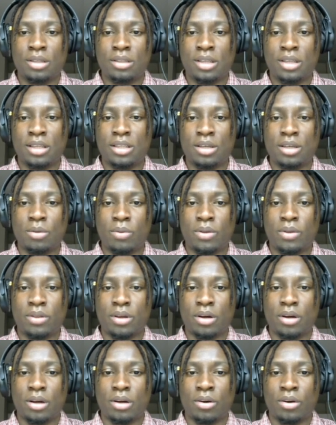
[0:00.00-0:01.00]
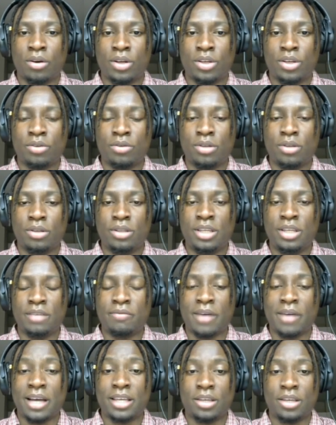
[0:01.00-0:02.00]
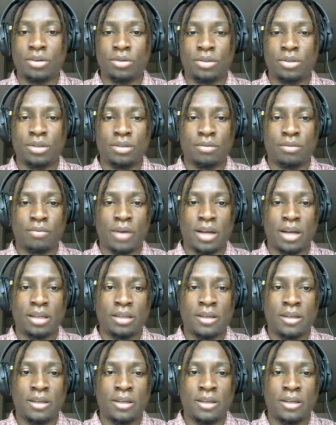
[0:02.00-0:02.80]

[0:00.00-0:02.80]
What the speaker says: They deal with earning you DeFi yield, right?